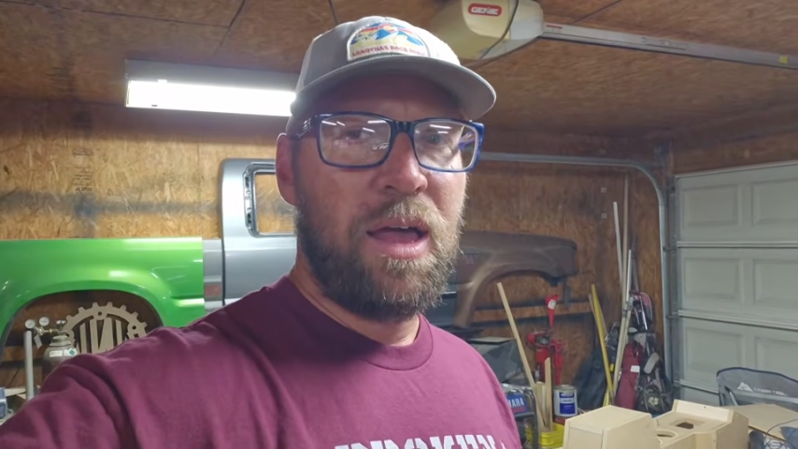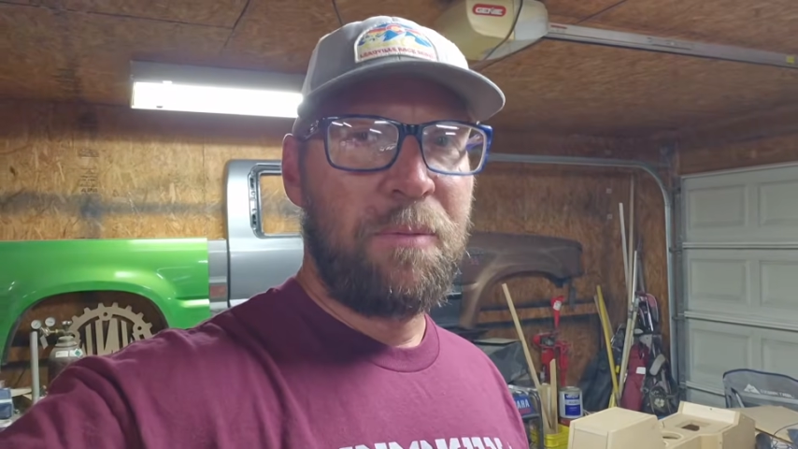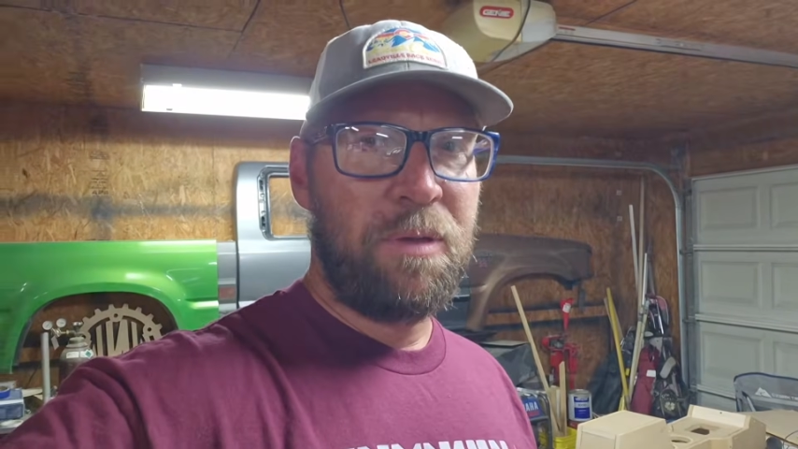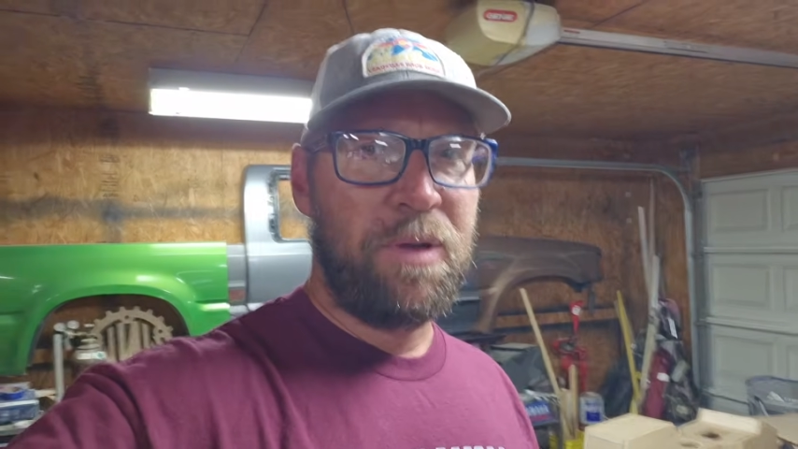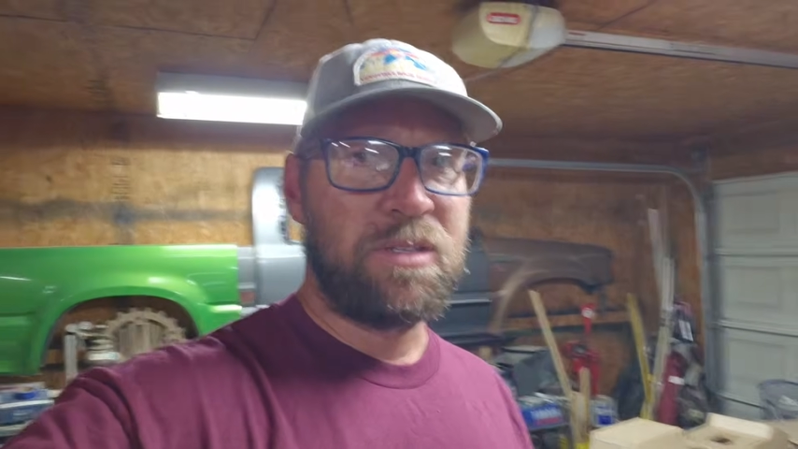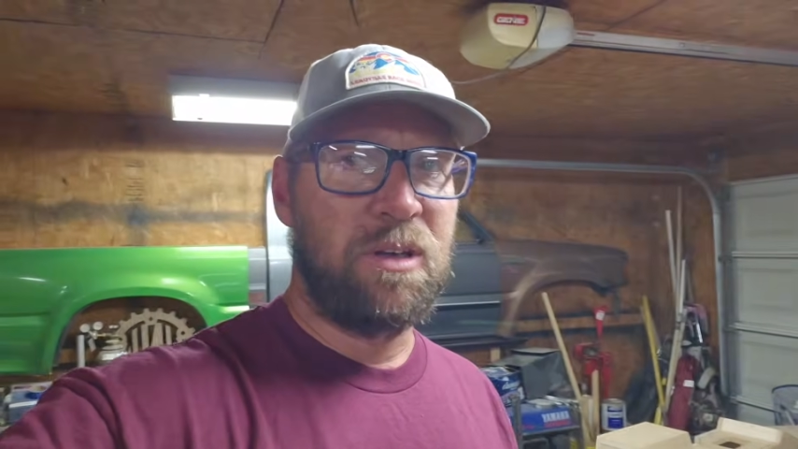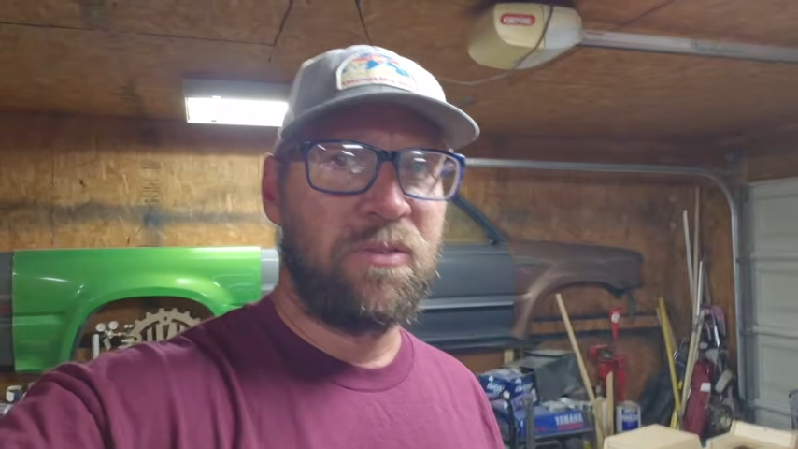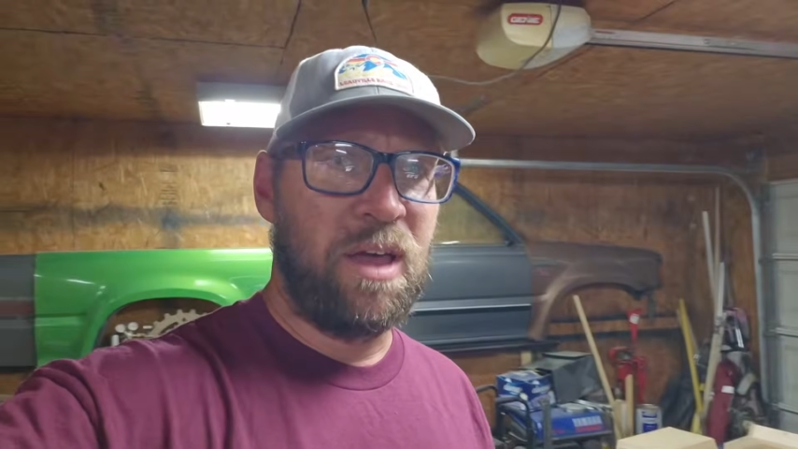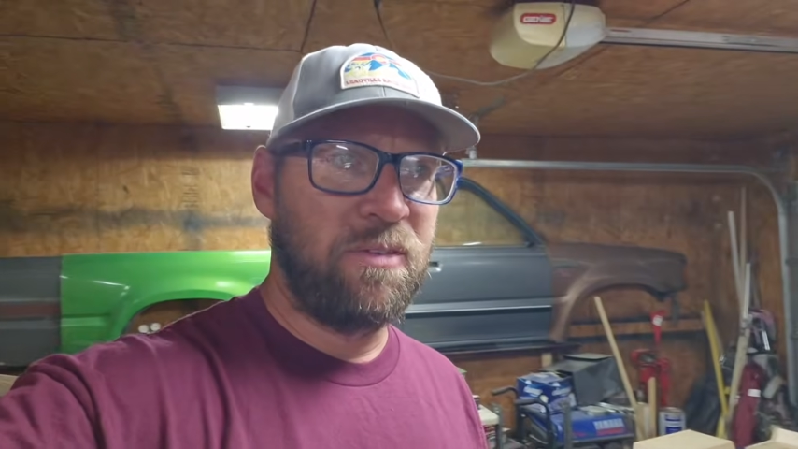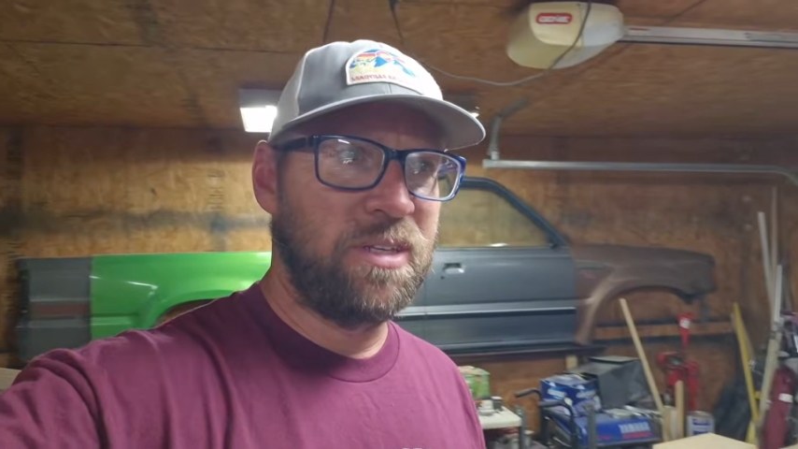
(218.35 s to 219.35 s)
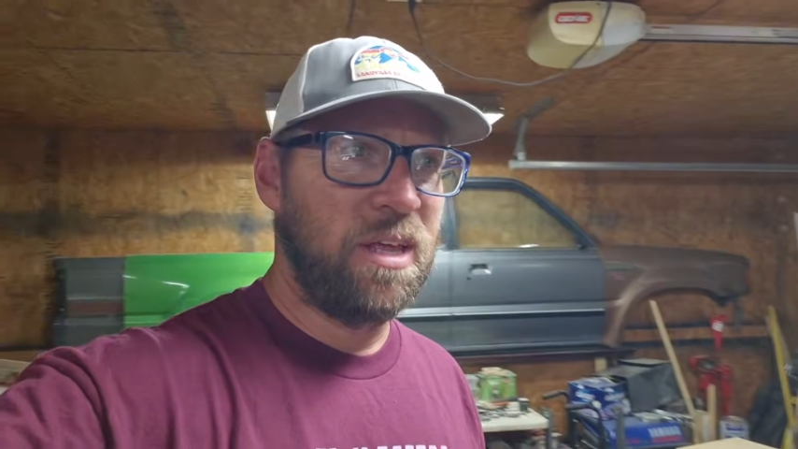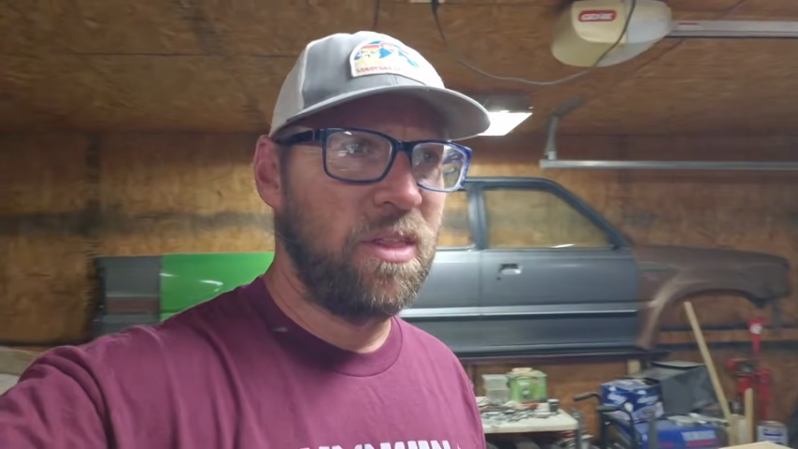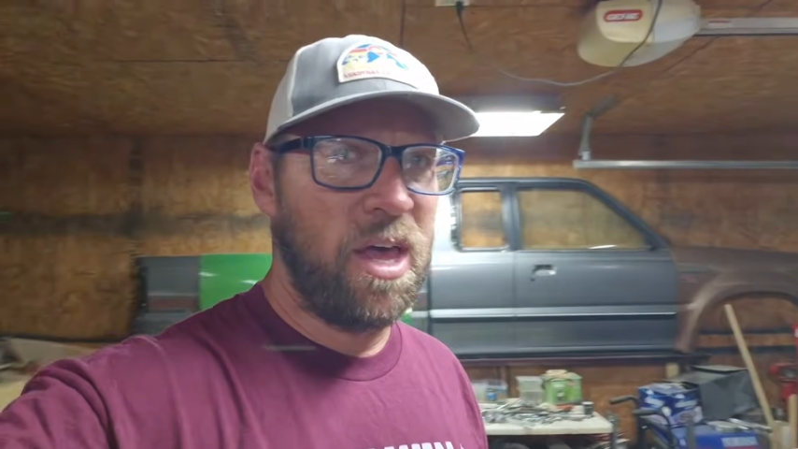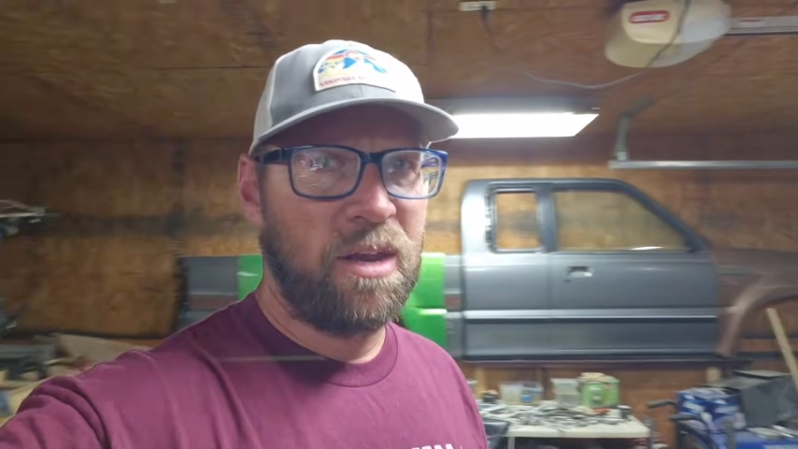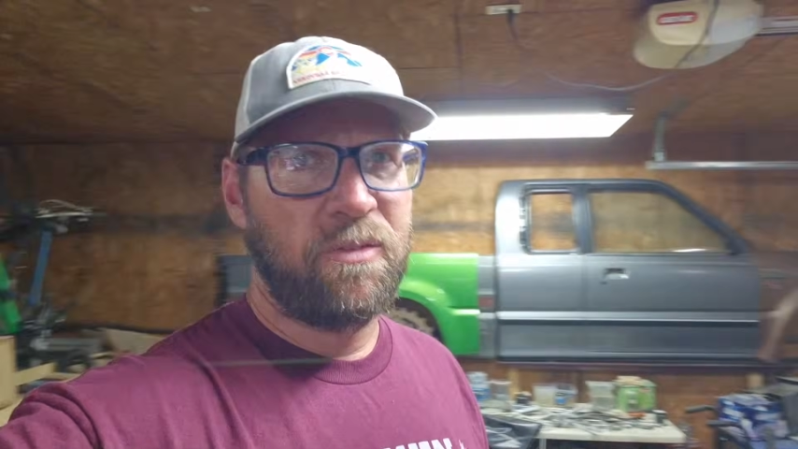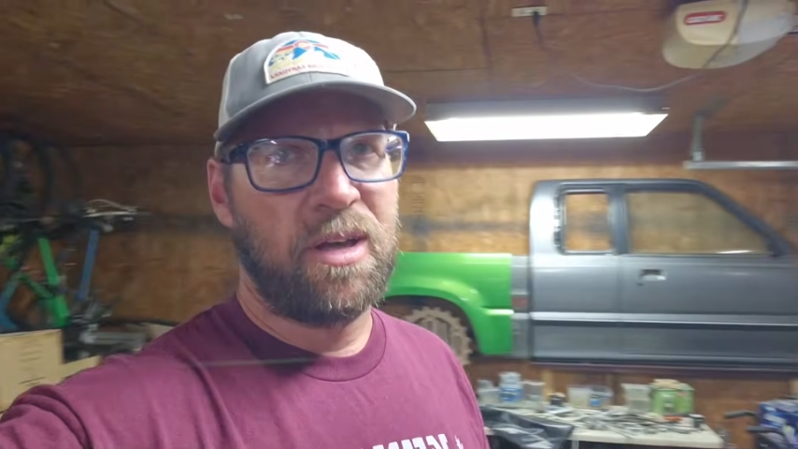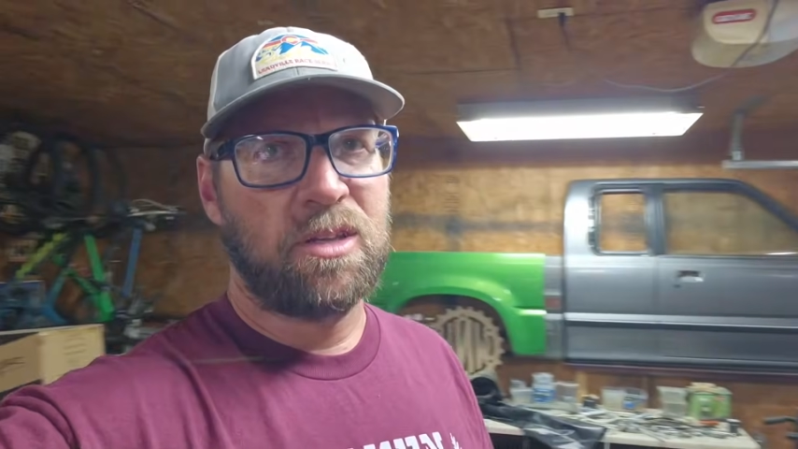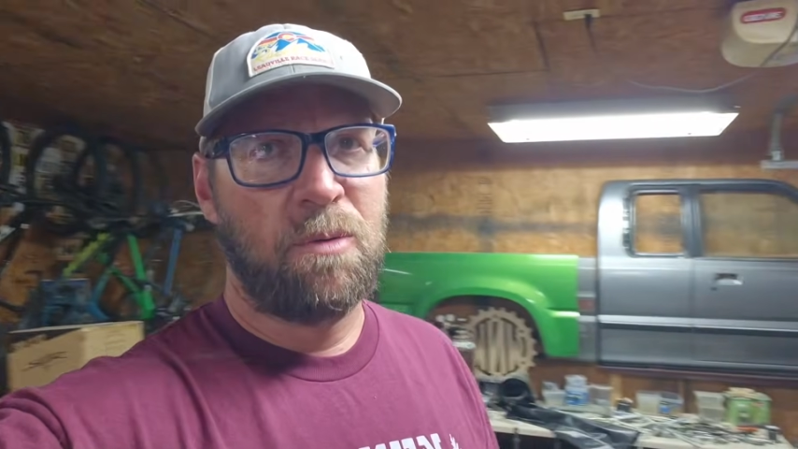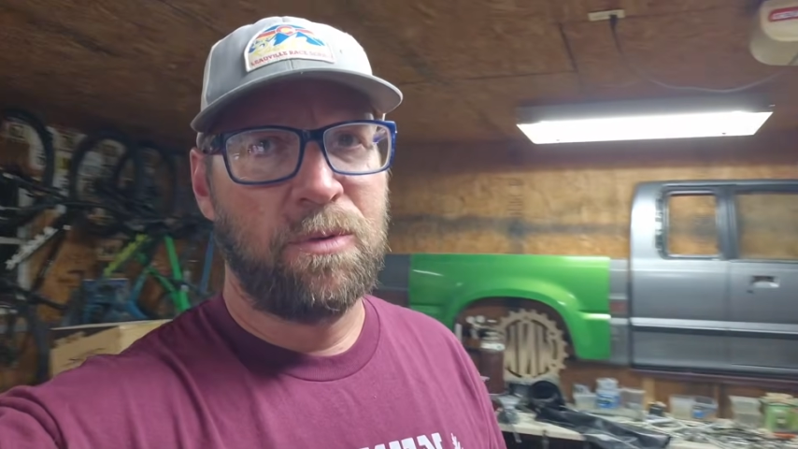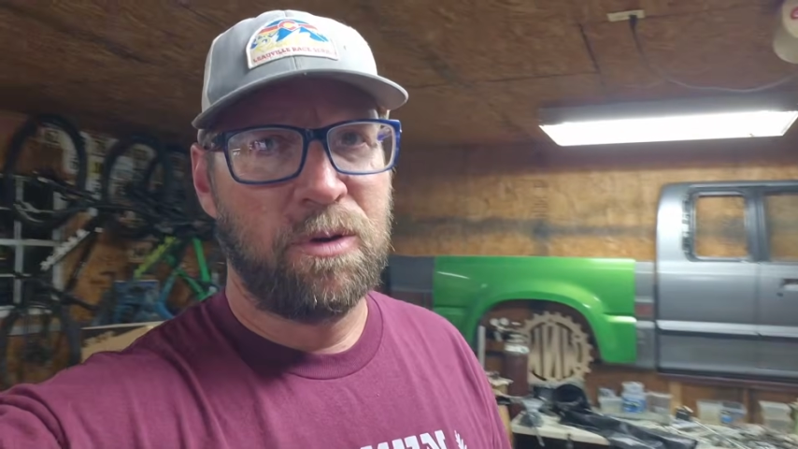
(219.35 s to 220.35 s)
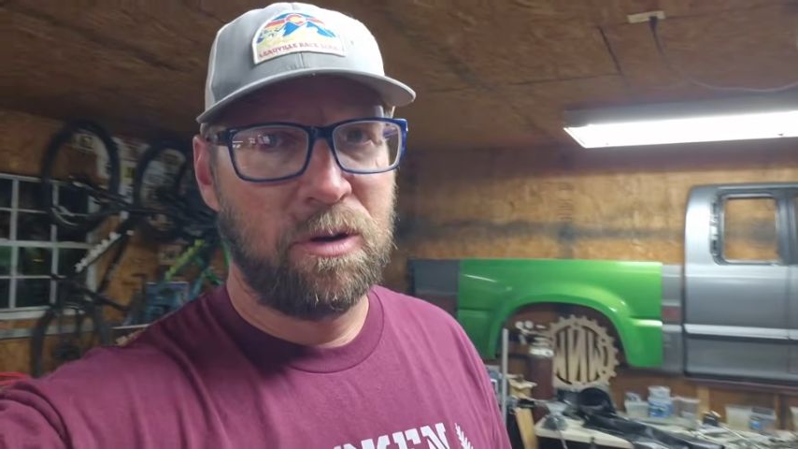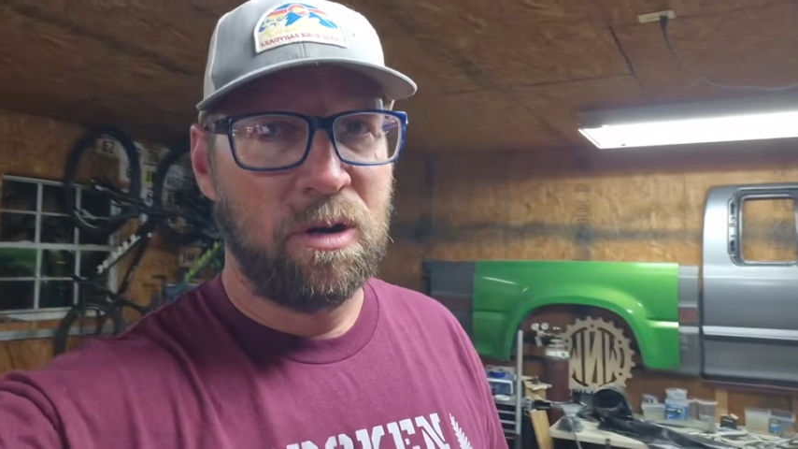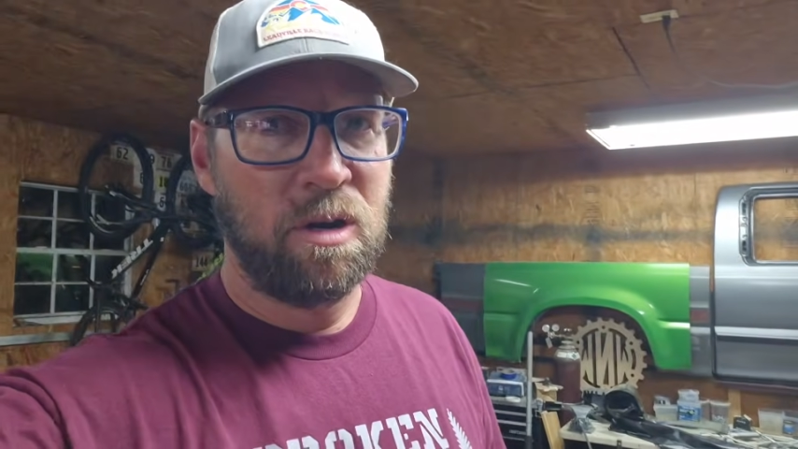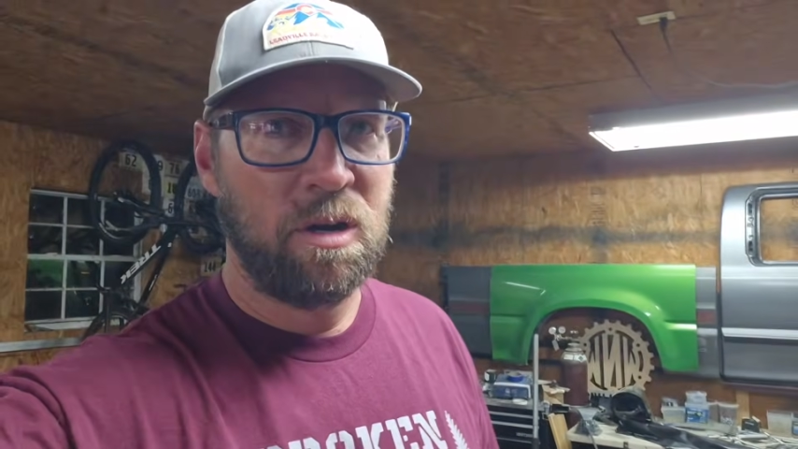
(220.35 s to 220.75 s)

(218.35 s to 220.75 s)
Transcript: I'm giving myself kind of a deadline of October